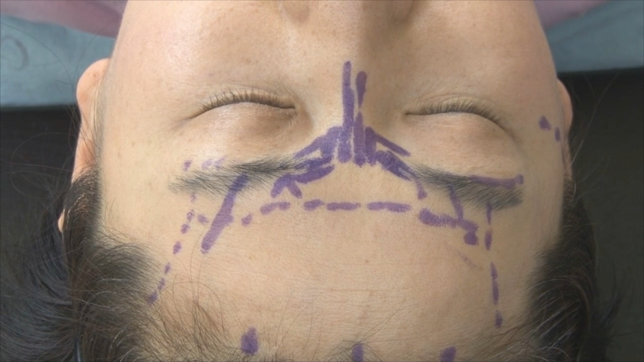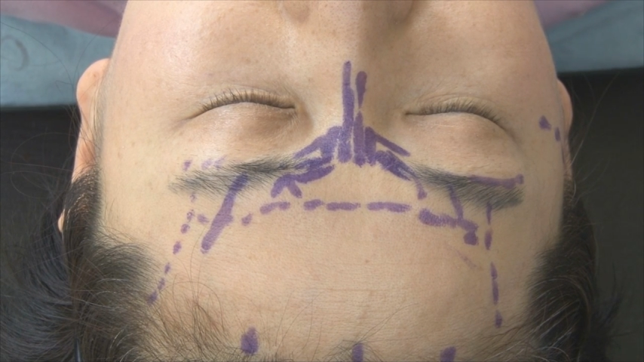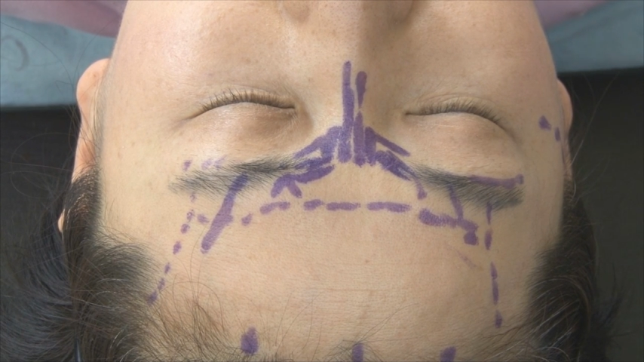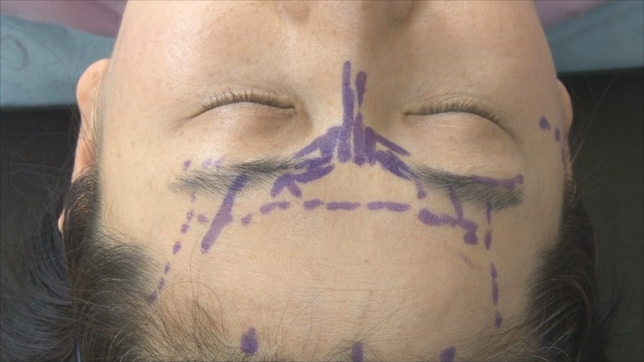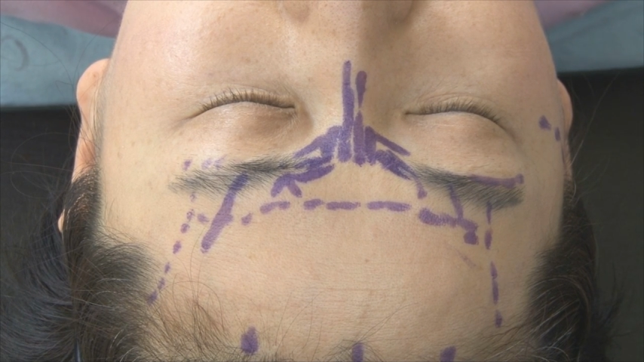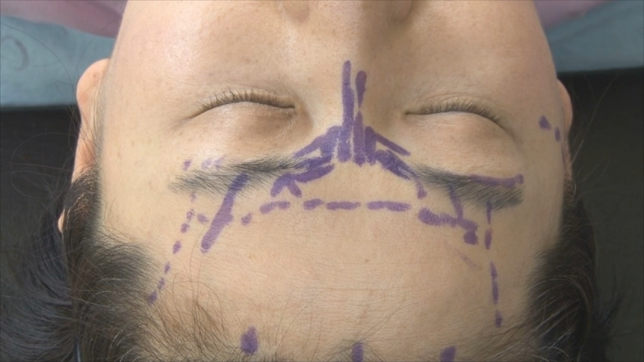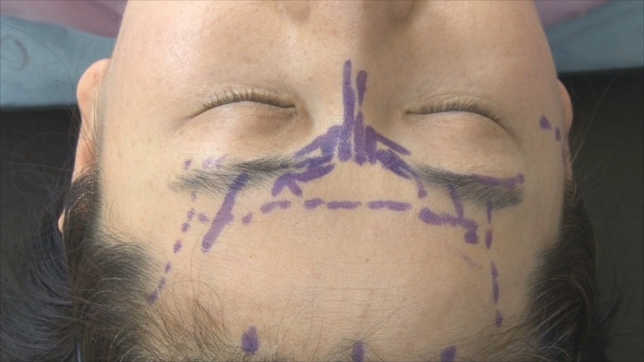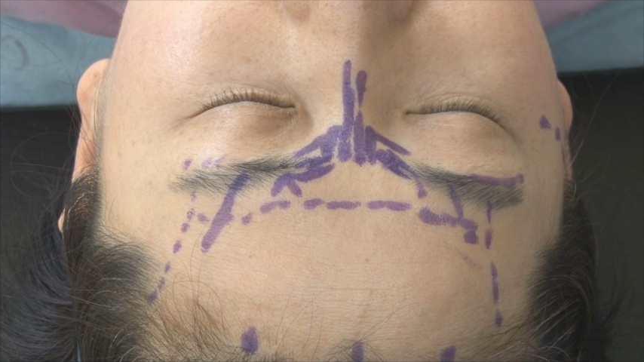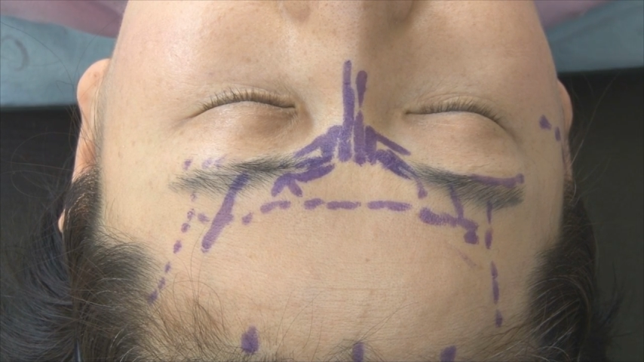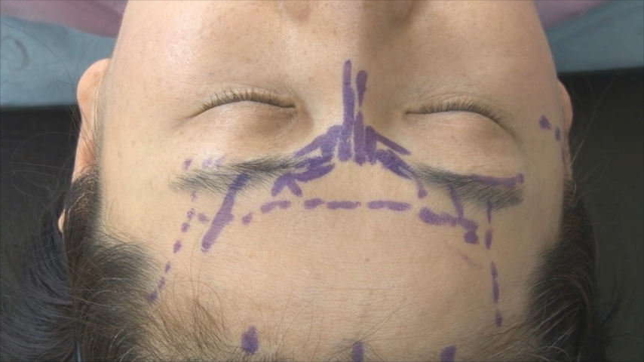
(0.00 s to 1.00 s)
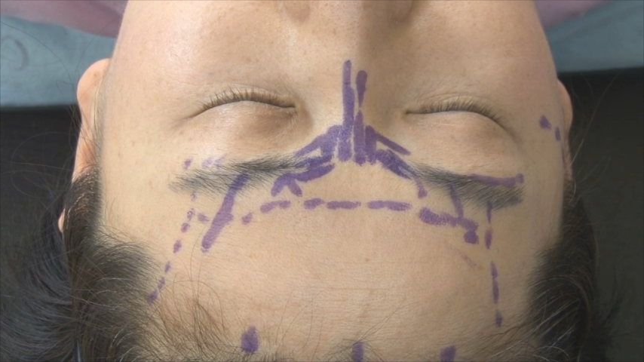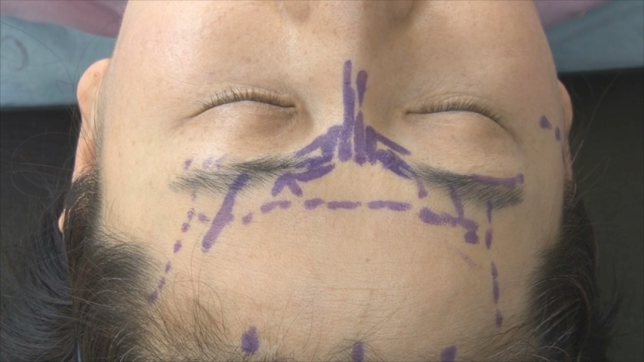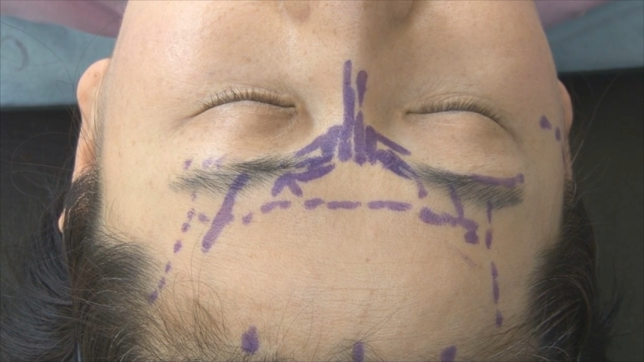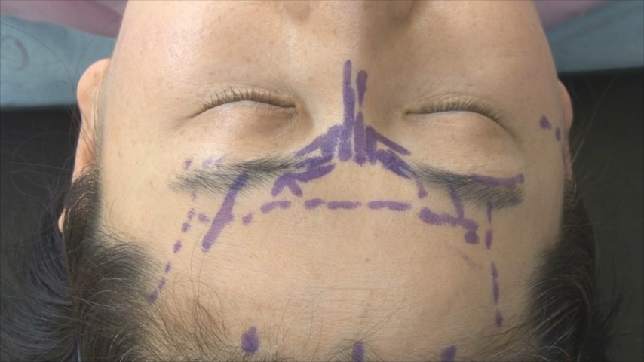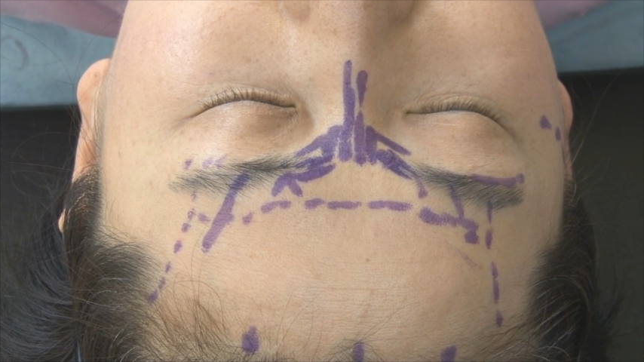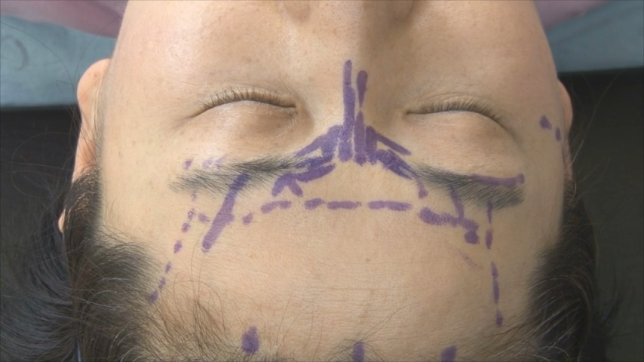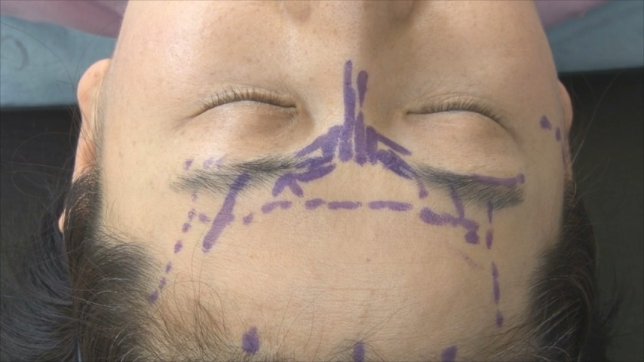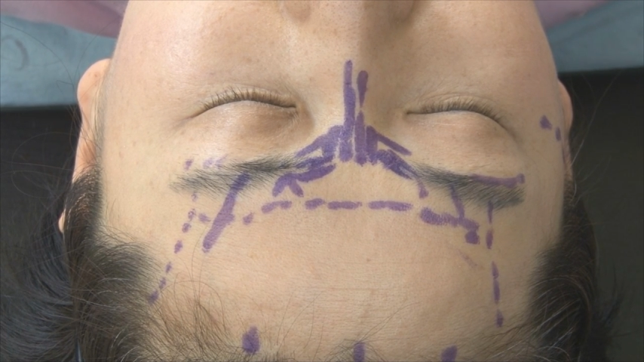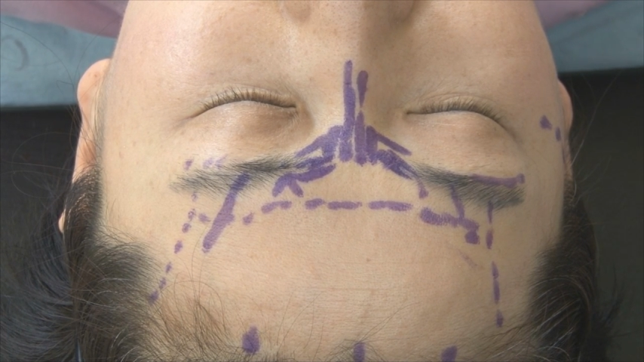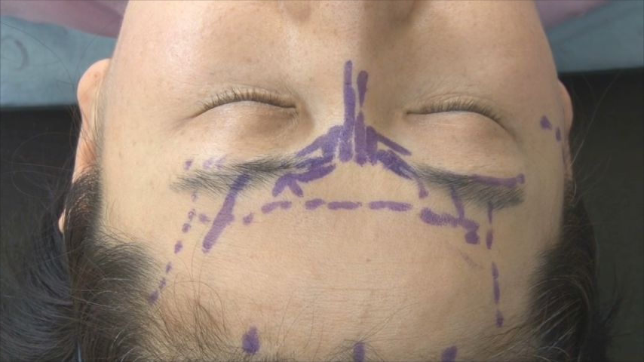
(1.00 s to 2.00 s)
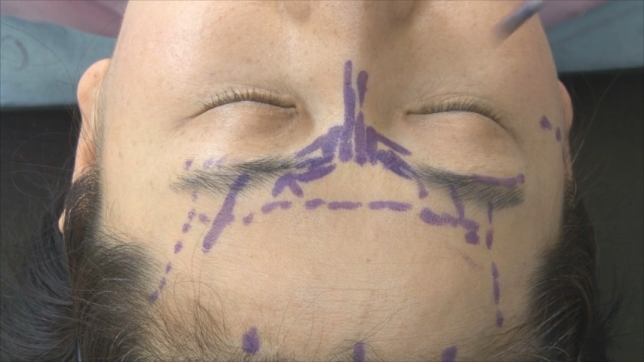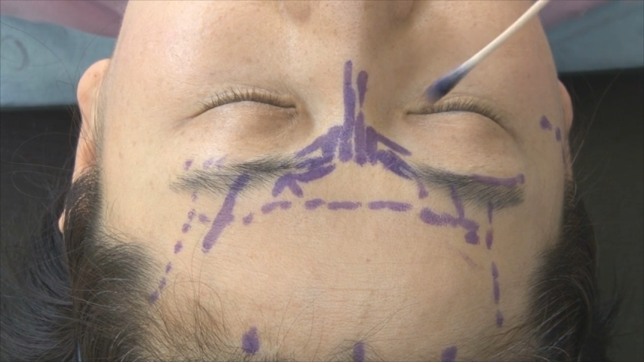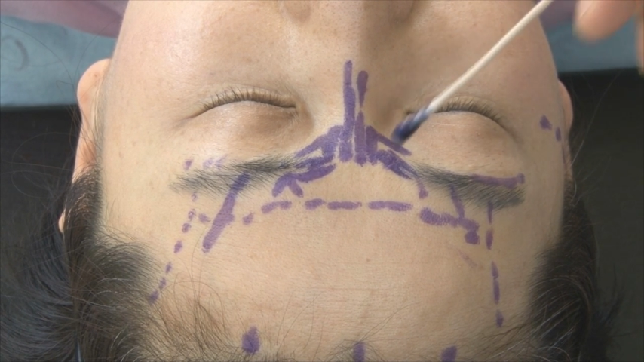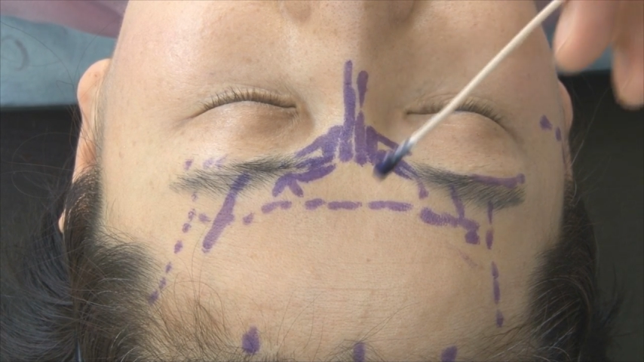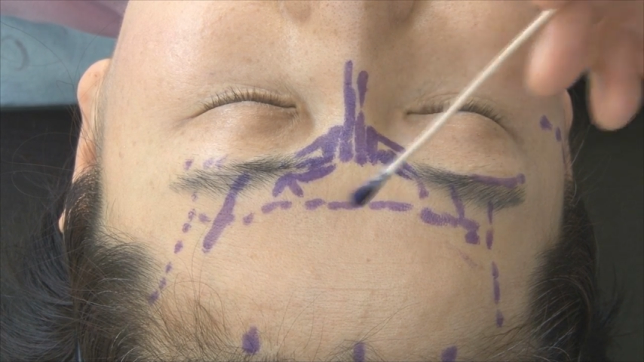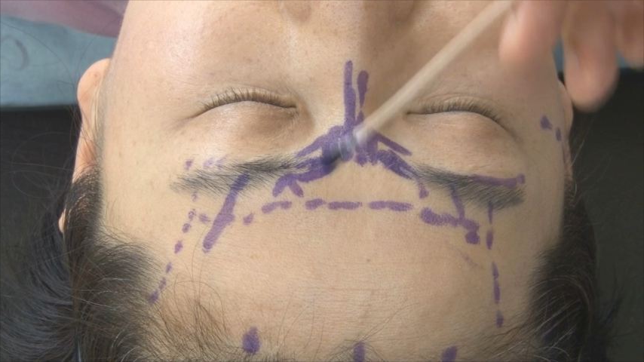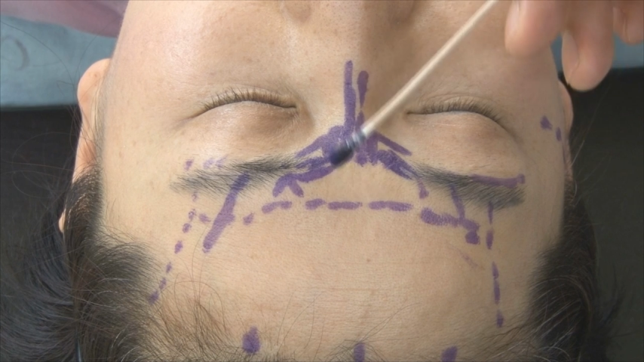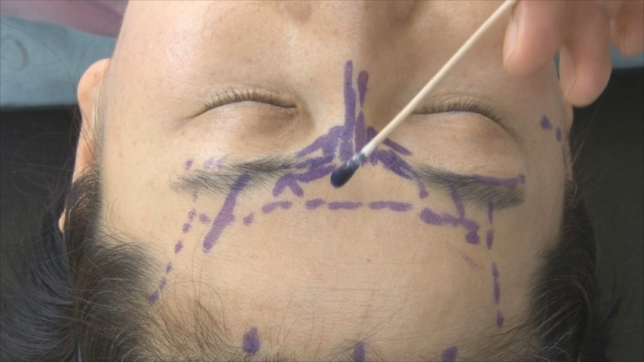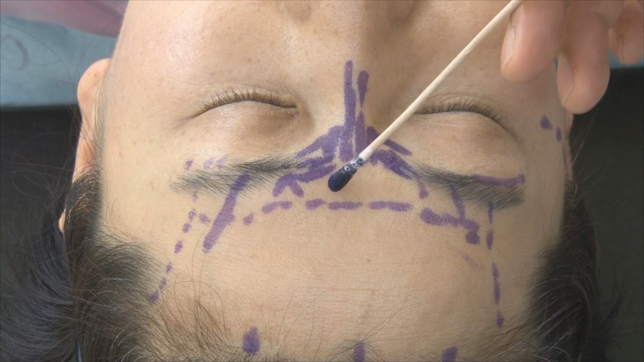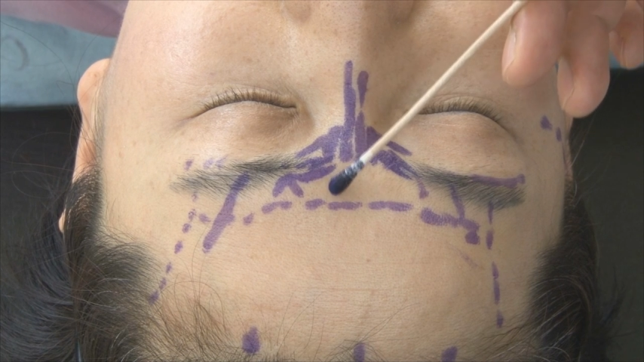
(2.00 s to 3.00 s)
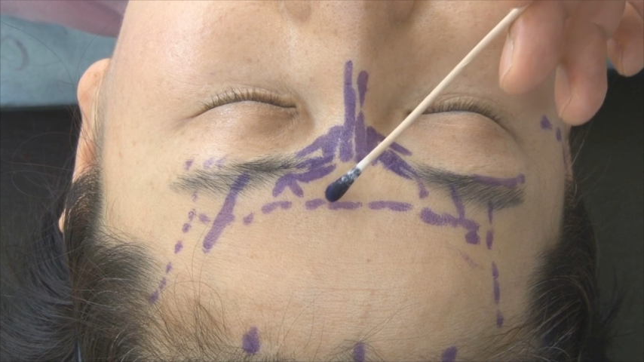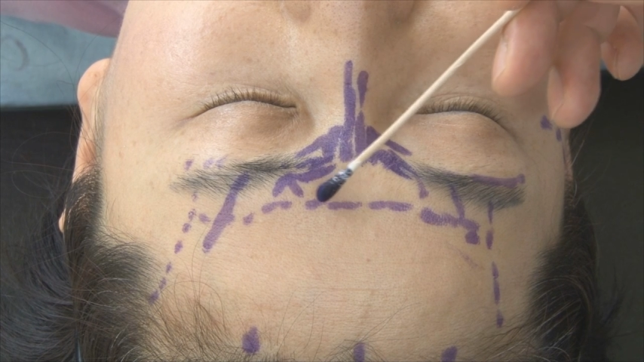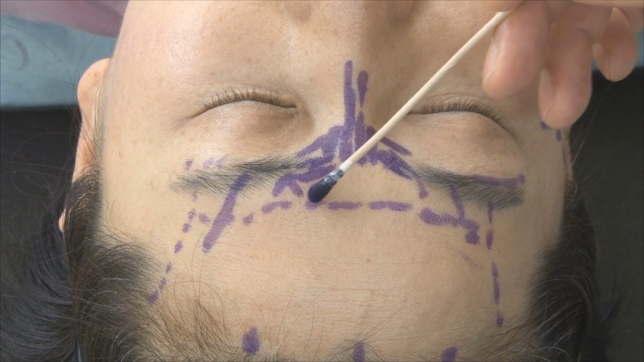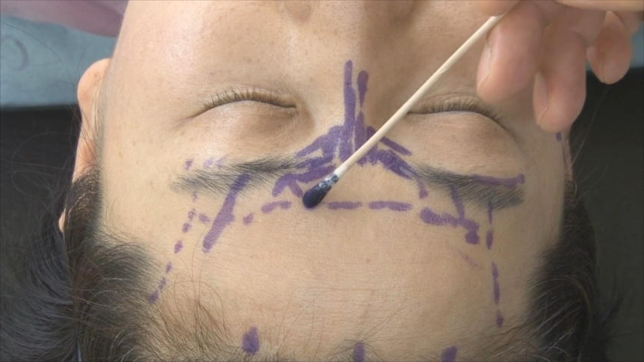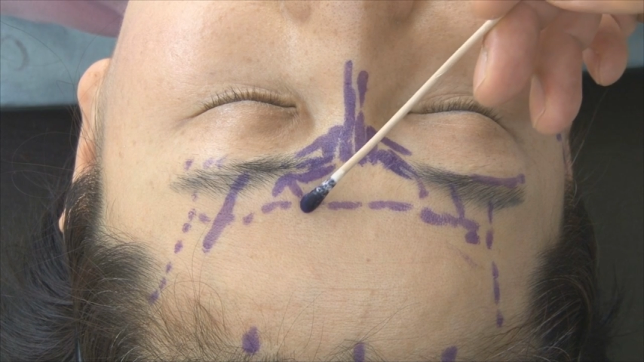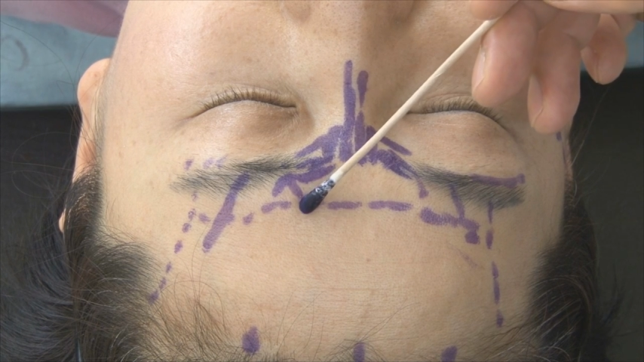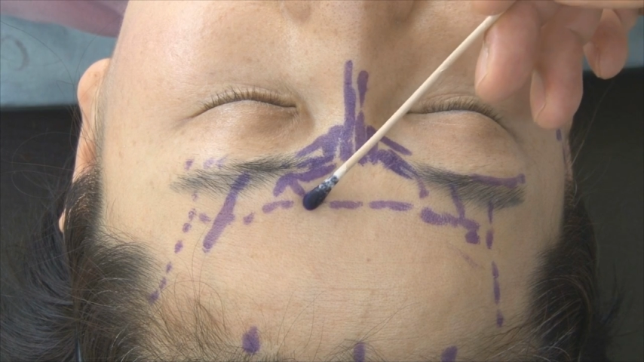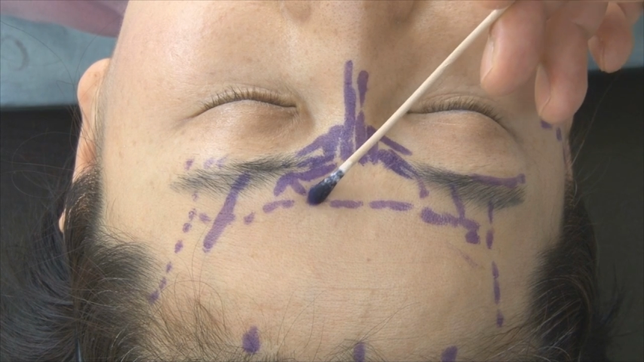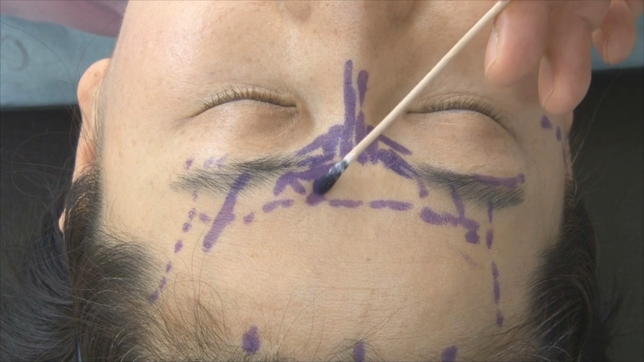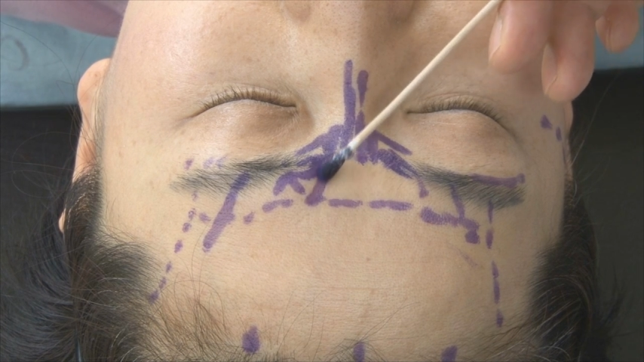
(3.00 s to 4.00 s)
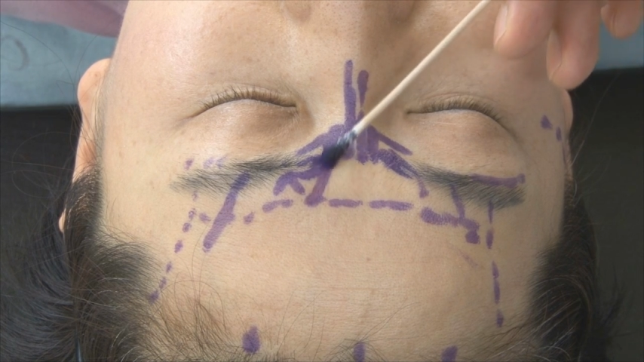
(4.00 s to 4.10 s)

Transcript: No face is visible, so there are no lips to read.